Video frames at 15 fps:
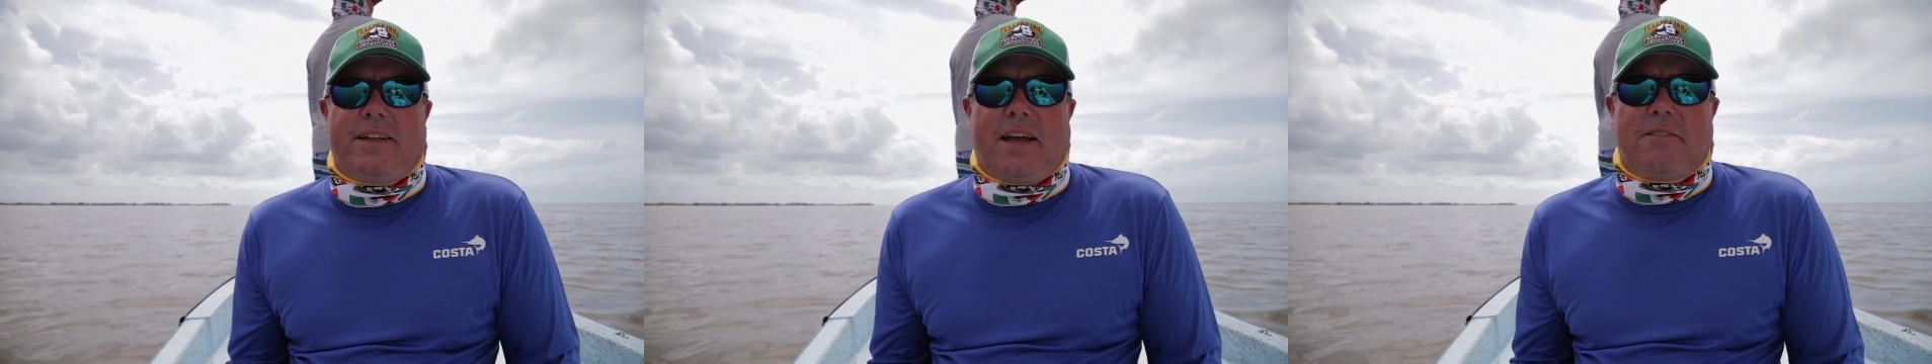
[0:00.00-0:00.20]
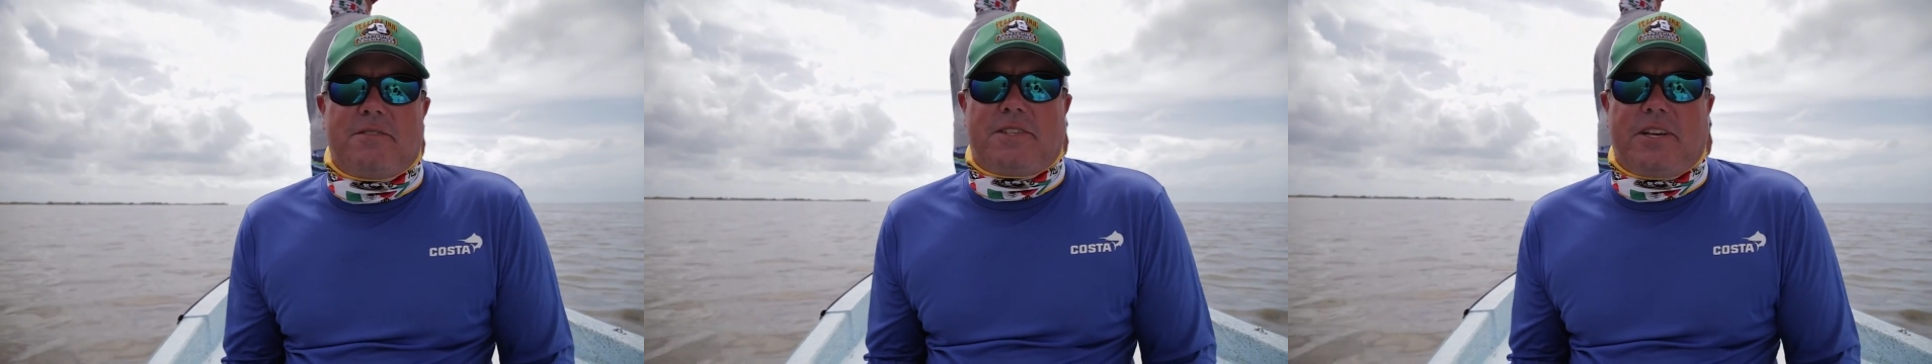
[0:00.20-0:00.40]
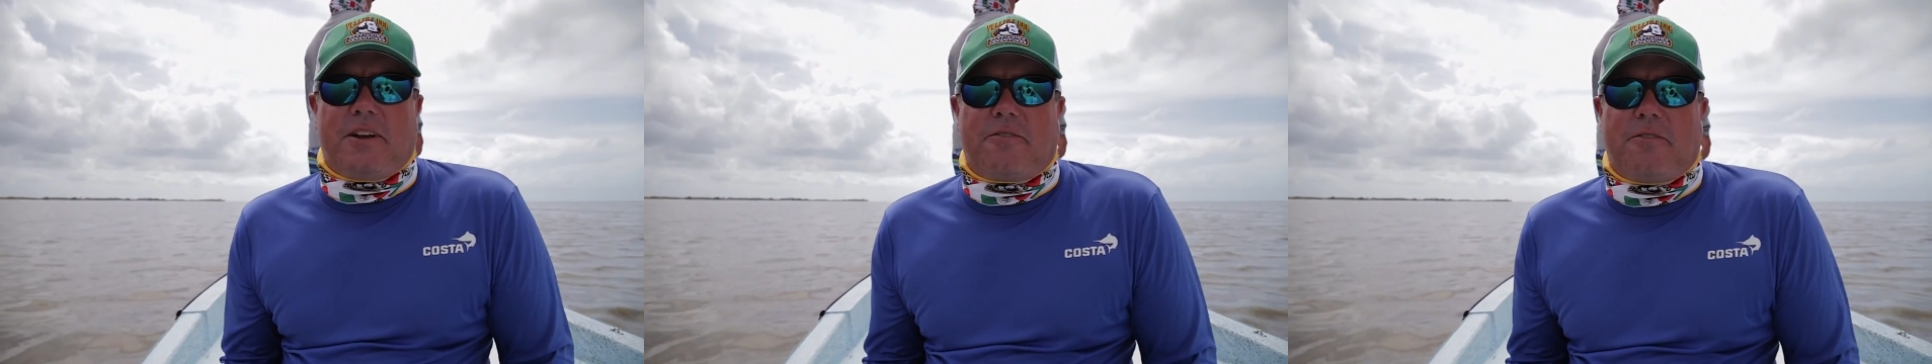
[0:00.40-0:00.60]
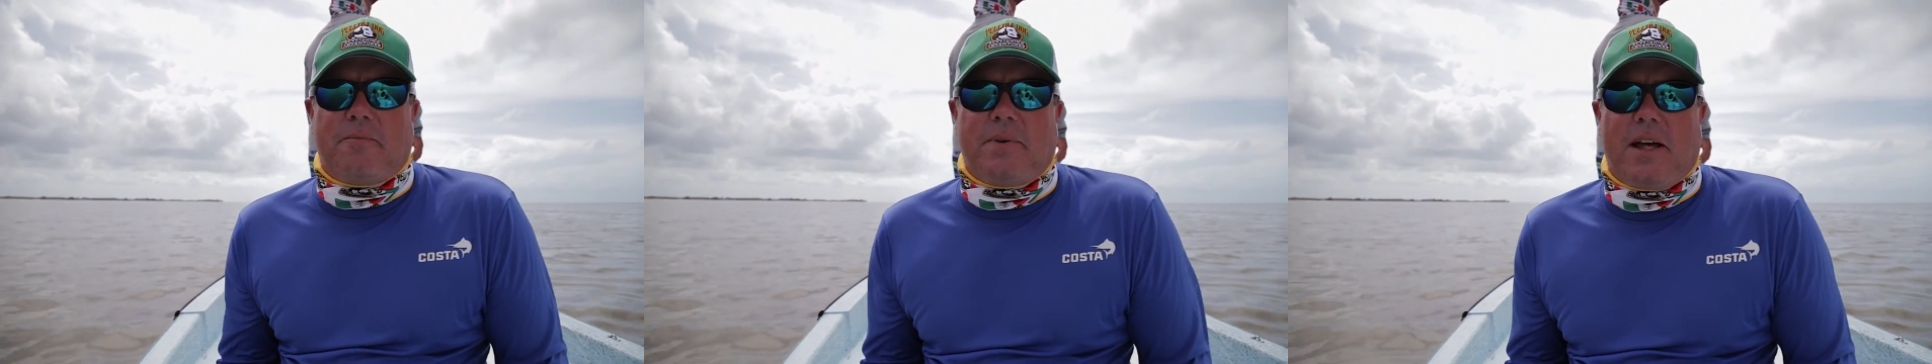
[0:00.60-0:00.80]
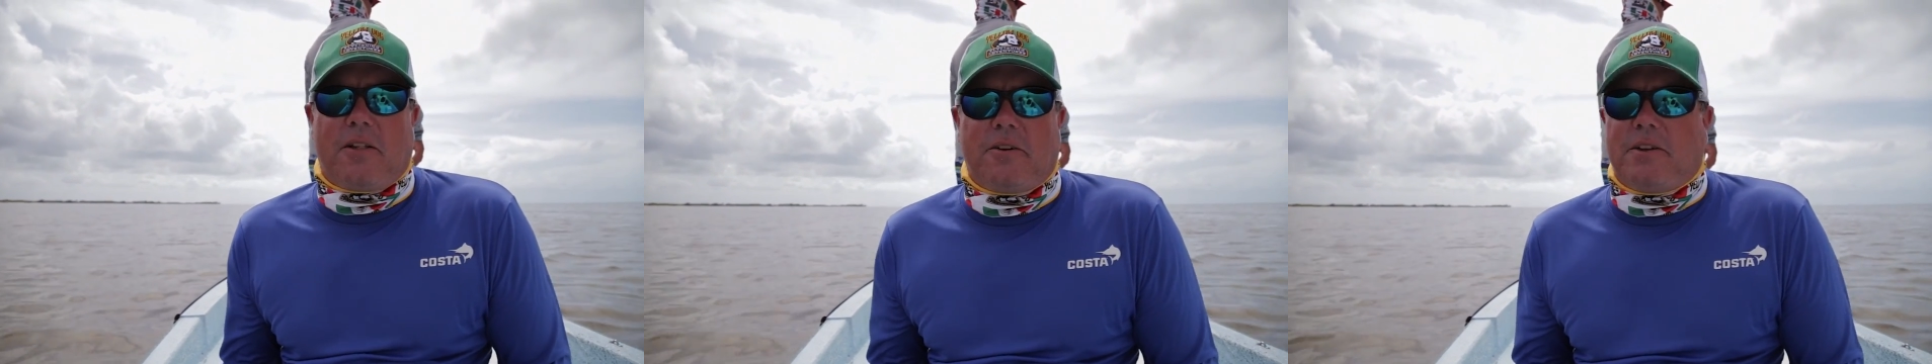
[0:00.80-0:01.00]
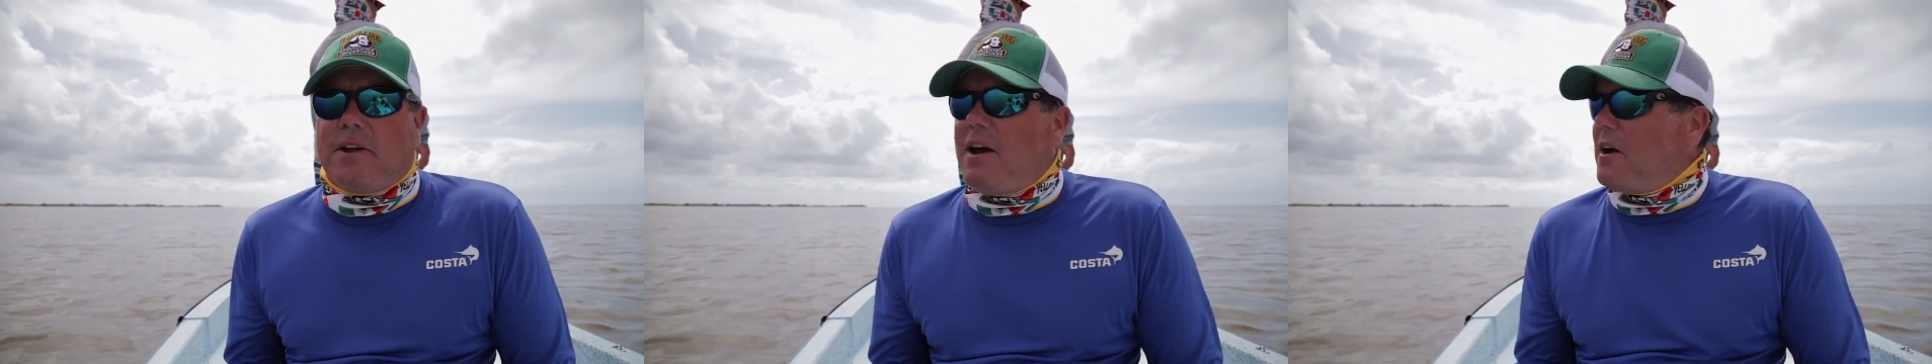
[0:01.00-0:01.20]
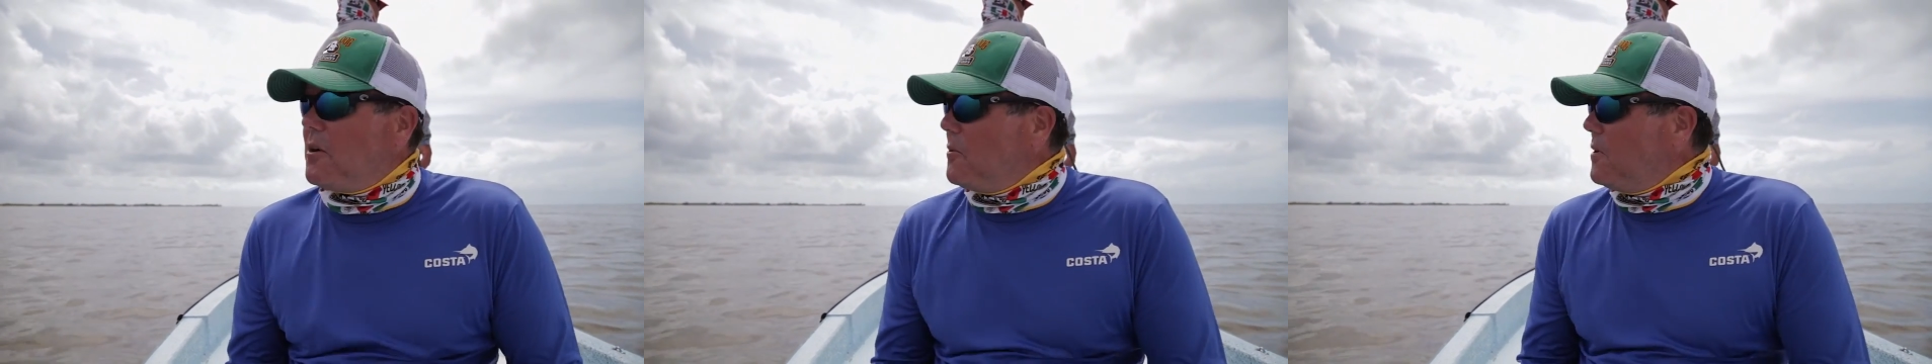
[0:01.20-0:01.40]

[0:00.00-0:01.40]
Davis here from Yellow Dog.